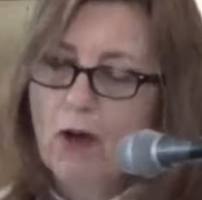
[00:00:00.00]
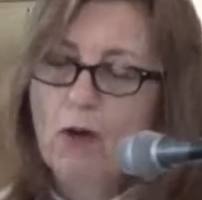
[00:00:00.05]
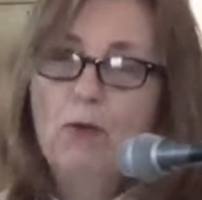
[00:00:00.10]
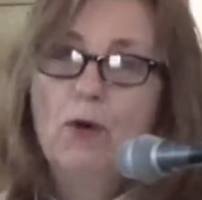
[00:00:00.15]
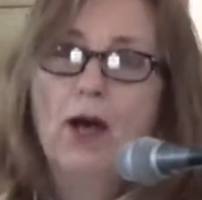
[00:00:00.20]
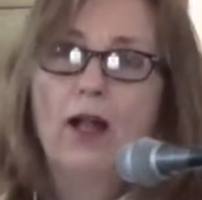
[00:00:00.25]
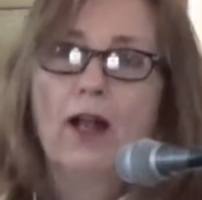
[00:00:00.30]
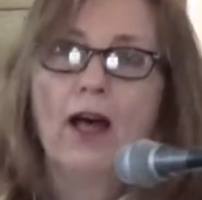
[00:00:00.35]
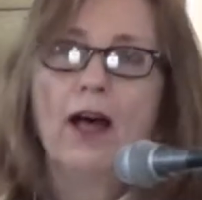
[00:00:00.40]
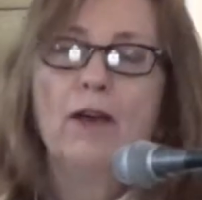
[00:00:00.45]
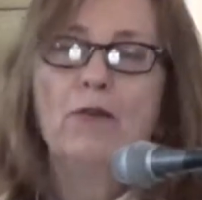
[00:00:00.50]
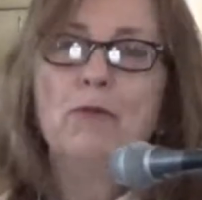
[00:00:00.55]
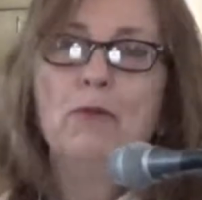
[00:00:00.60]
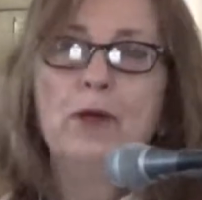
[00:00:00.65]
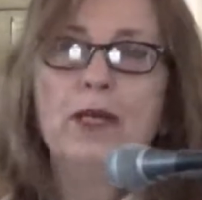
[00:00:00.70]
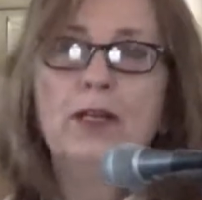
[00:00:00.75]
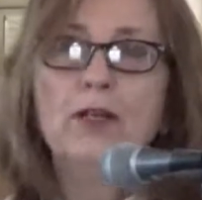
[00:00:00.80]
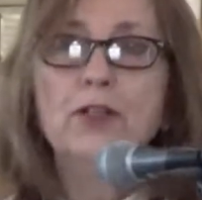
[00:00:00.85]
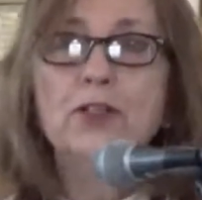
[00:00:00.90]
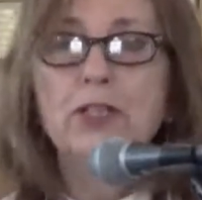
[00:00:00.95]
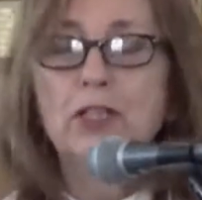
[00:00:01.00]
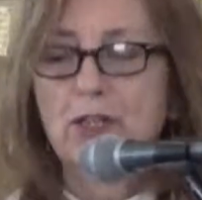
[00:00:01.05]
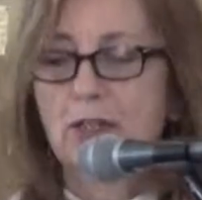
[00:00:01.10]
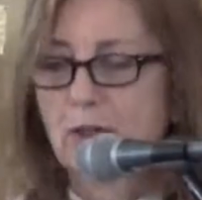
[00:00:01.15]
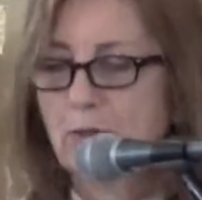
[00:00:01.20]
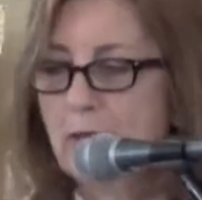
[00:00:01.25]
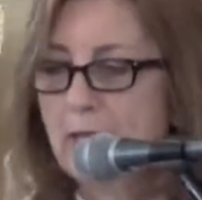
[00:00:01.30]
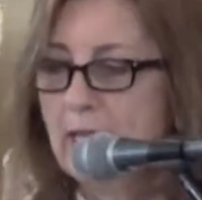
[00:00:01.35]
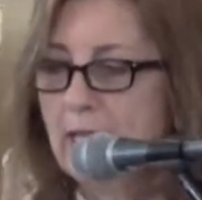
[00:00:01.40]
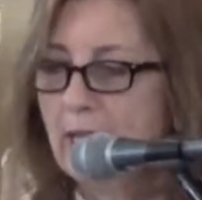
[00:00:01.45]
Well, I wheeled
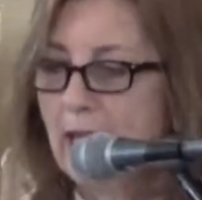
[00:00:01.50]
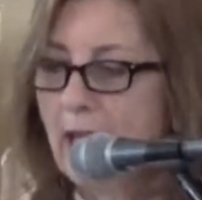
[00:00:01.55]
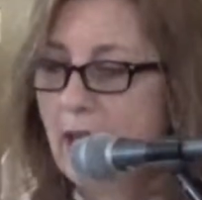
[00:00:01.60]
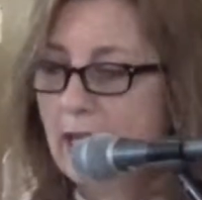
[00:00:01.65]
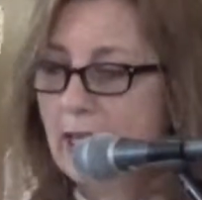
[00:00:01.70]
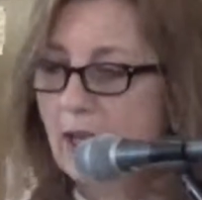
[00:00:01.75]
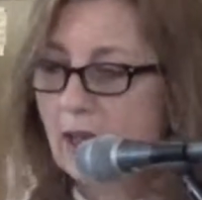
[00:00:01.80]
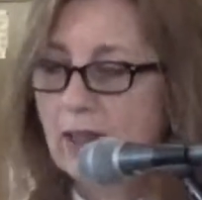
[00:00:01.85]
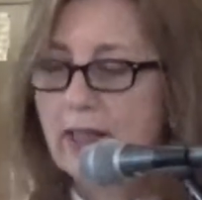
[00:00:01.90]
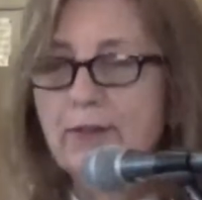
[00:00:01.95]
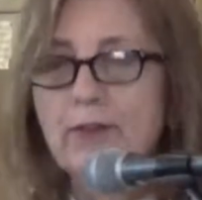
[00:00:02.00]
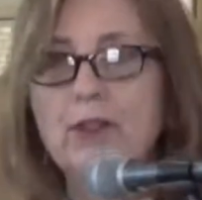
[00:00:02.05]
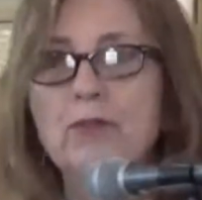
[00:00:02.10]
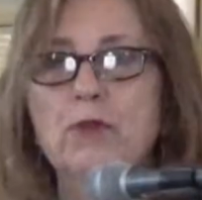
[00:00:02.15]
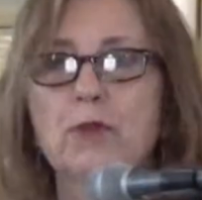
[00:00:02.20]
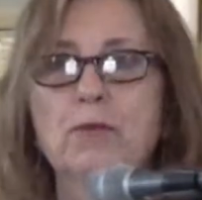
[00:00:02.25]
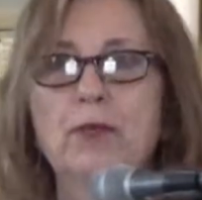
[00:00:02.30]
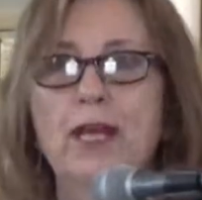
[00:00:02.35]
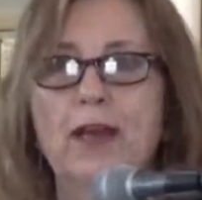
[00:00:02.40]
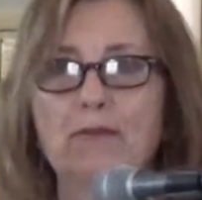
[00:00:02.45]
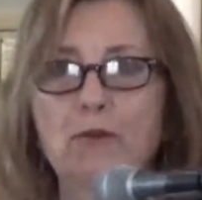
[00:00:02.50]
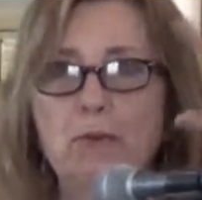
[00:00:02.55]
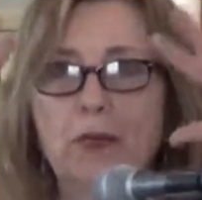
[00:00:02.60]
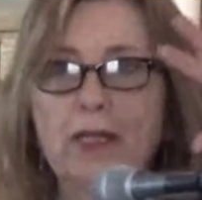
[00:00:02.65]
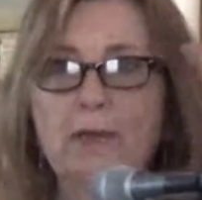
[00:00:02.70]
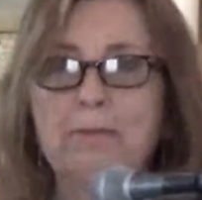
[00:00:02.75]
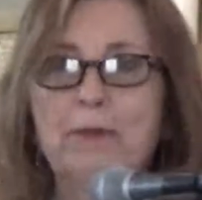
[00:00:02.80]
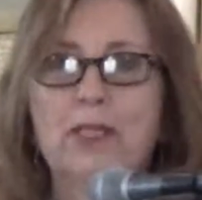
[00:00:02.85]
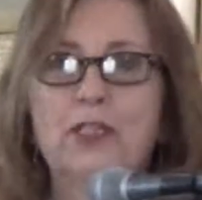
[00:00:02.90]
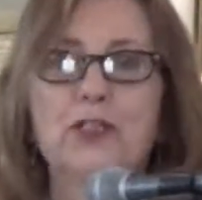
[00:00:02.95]
her. In our living room, we have a
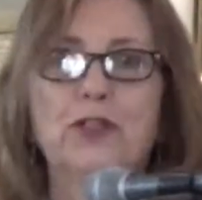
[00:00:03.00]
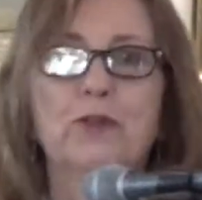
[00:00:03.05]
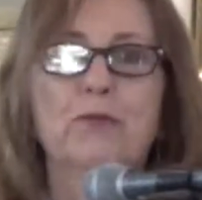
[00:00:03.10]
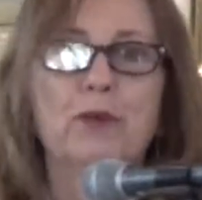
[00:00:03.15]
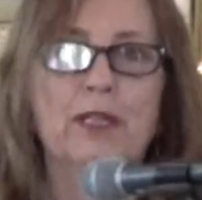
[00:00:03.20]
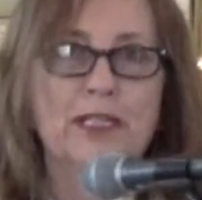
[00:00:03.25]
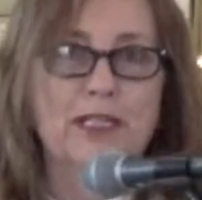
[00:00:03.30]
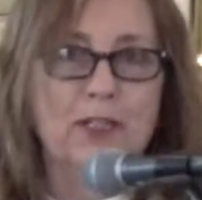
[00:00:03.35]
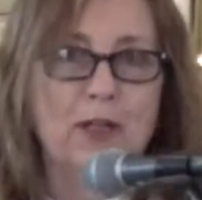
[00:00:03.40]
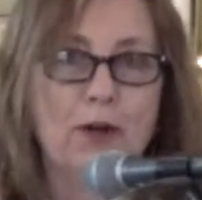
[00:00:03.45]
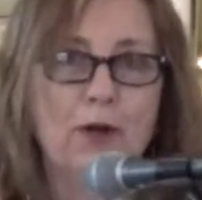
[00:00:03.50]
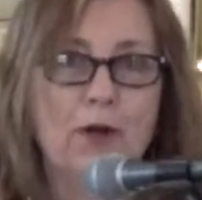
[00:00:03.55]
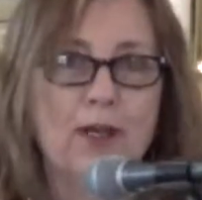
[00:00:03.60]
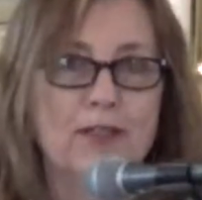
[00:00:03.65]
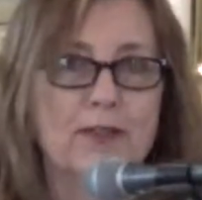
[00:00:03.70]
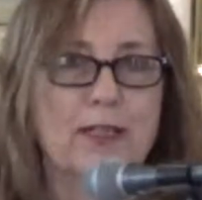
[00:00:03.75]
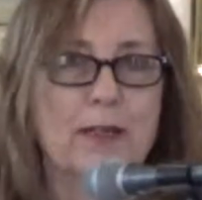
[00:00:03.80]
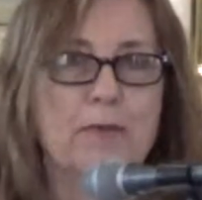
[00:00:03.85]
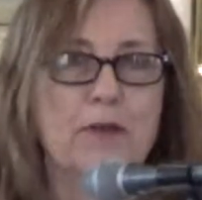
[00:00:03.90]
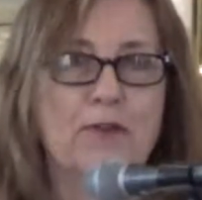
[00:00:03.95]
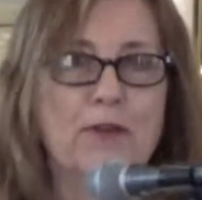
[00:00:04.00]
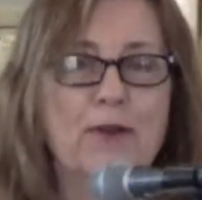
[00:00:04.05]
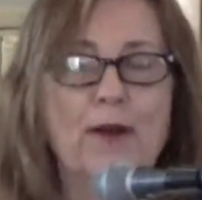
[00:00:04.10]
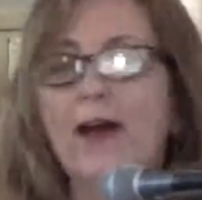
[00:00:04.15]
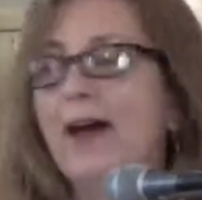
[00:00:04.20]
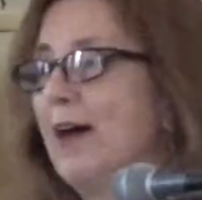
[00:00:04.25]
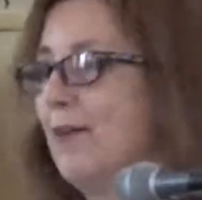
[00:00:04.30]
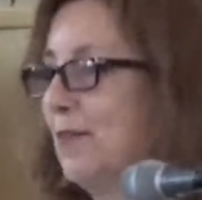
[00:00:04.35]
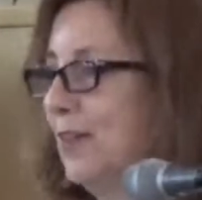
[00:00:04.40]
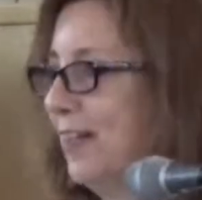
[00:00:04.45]
big picture window, as some of you
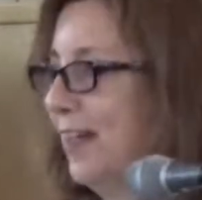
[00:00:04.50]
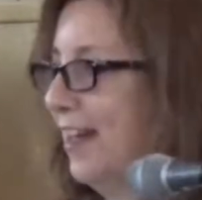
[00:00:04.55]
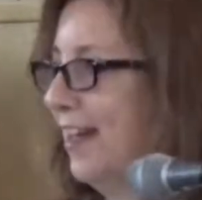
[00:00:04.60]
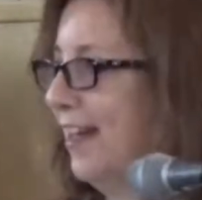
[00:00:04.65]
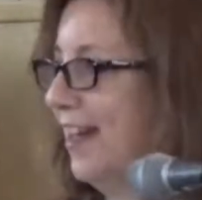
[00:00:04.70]
have, and